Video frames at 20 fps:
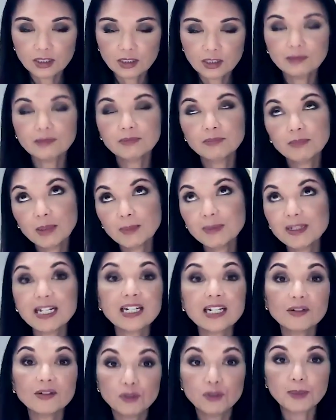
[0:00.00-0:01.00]
maybe
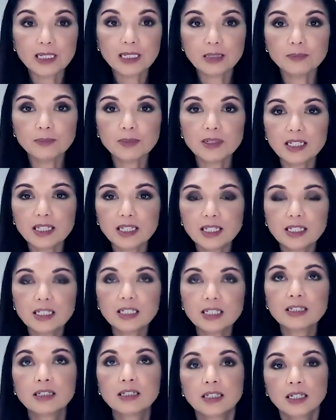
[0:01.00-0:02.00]
not everybody, but I
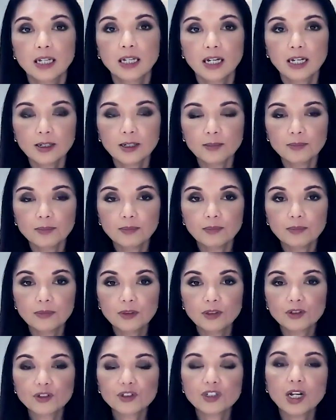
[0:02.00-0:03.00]
think
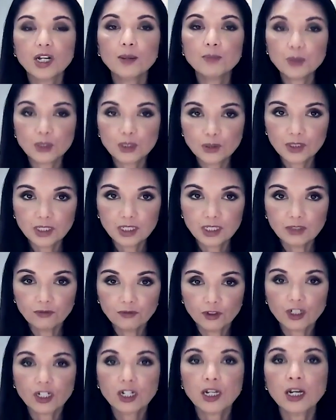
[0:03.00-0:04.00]
there's an opportunity
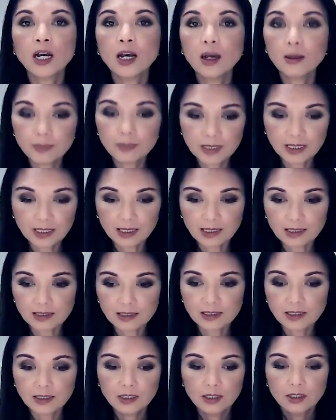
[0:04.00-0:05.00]
for
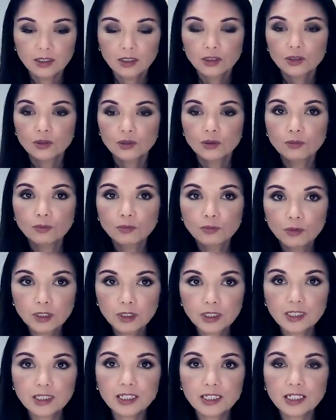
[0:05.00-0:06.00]
companies to
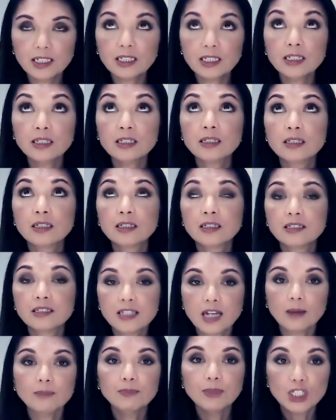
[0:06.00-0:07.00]
really
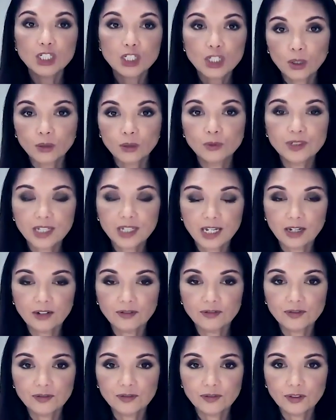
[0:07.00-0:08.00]
not be tone
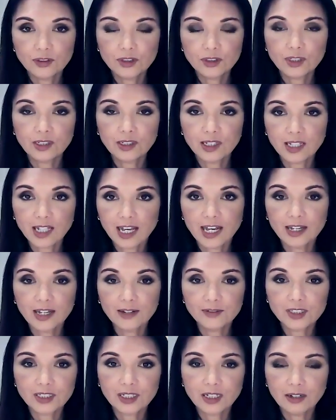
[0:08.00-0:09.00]
deaf to the
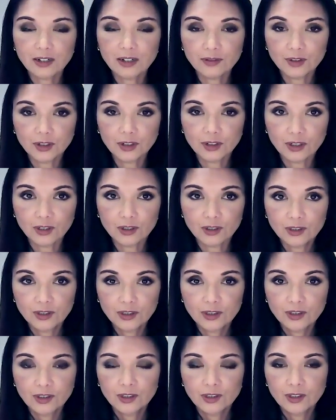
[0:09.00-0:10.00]
lives of
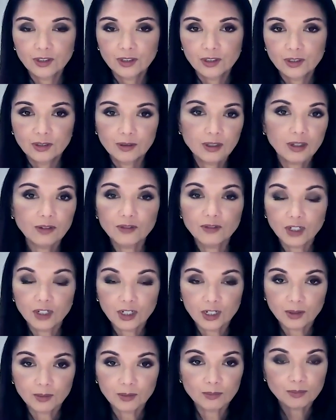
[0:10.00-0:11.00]

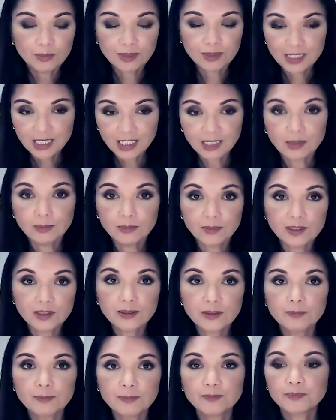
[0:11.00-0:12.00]
their
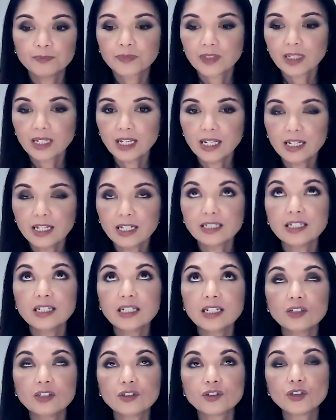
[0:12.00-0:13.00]
teams. And
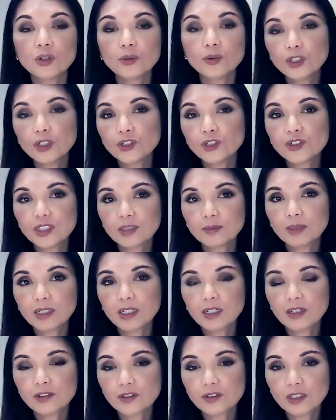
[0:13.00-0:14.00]
it's so interesting
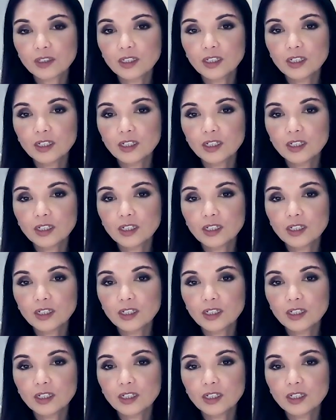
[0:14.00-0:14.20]
because